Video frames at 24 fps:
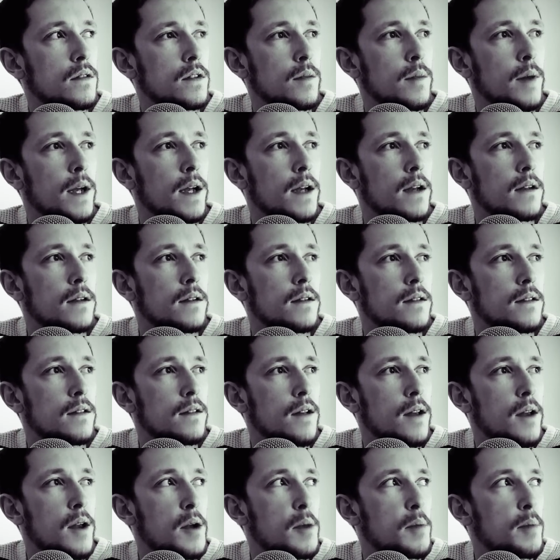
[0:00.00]
make
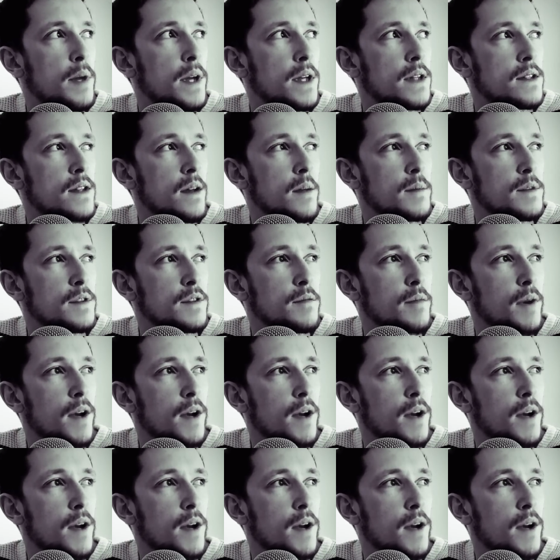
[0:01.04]
big sums of